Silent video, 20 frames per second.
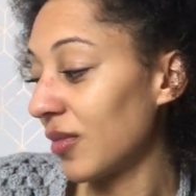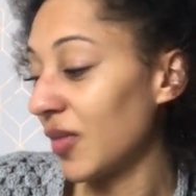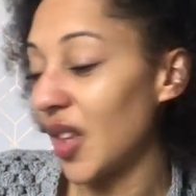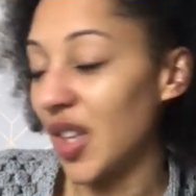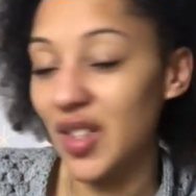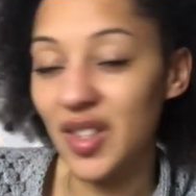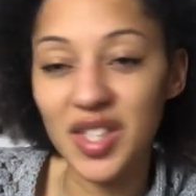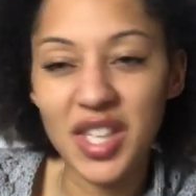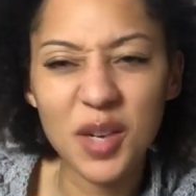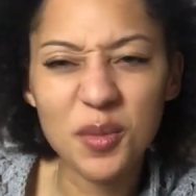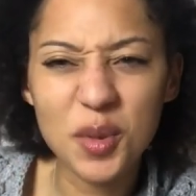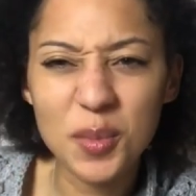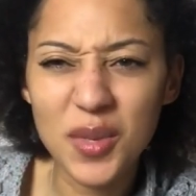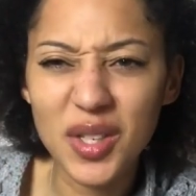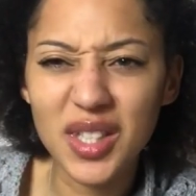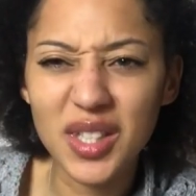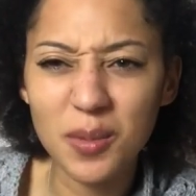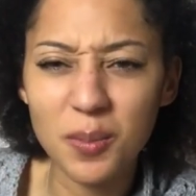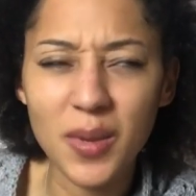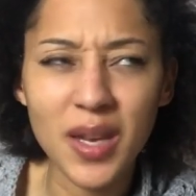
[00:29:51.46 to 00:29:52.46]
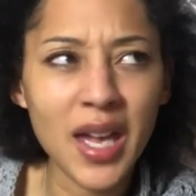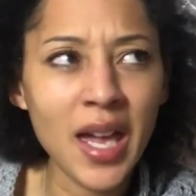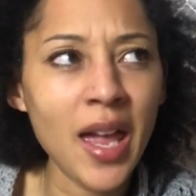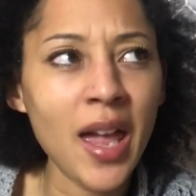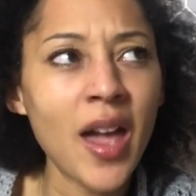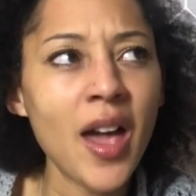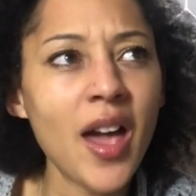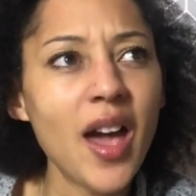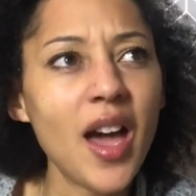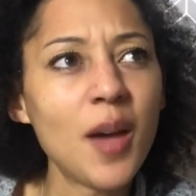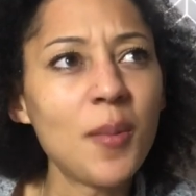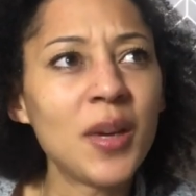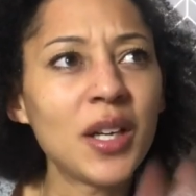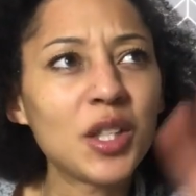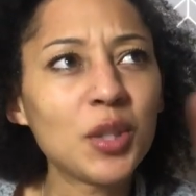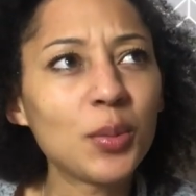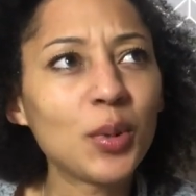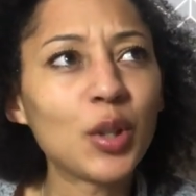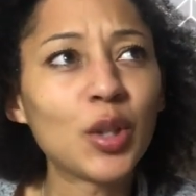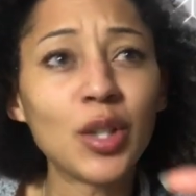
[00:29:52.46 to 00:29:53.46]
And same with Mr B. I picked
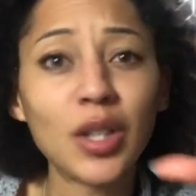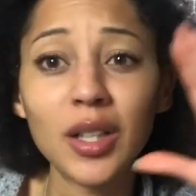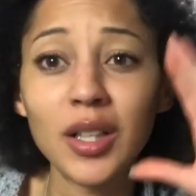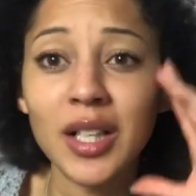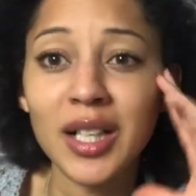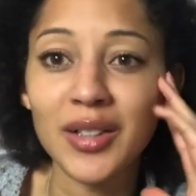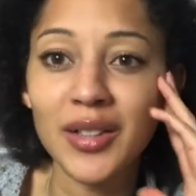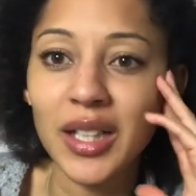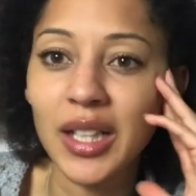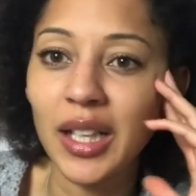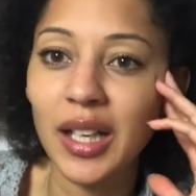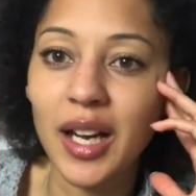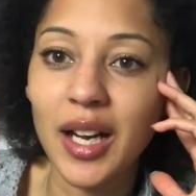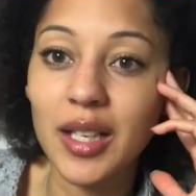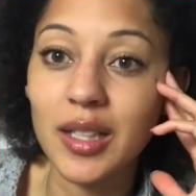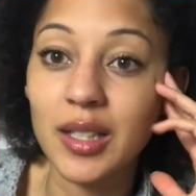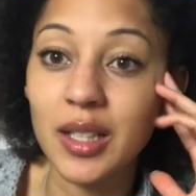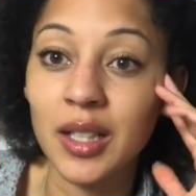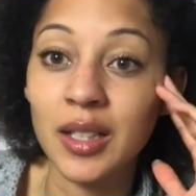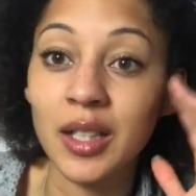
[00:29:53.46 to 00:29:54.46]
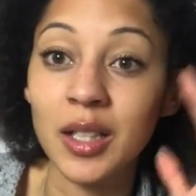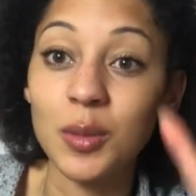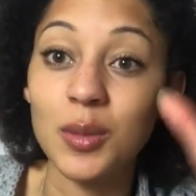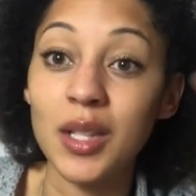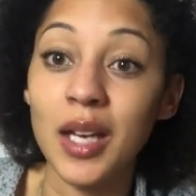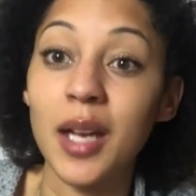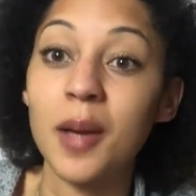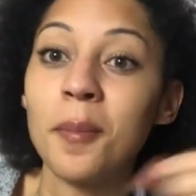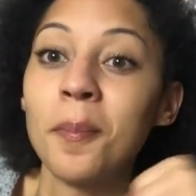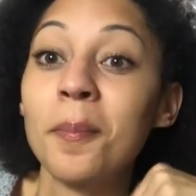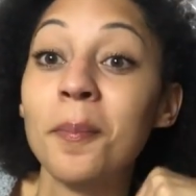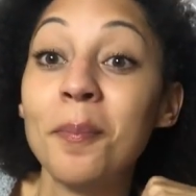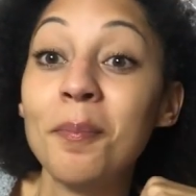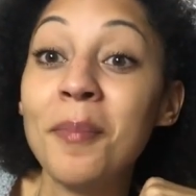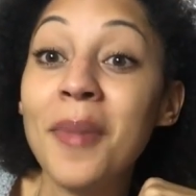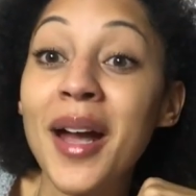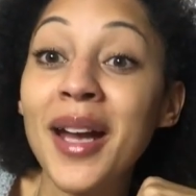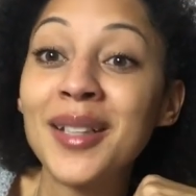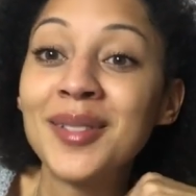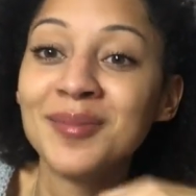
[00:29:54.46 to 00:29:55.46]
up a colour and I really liked it, and Nanny was like,
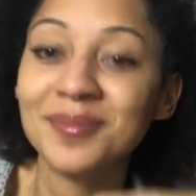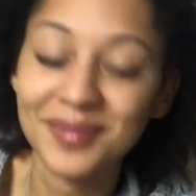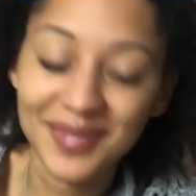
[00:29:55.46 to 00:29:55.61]
mine.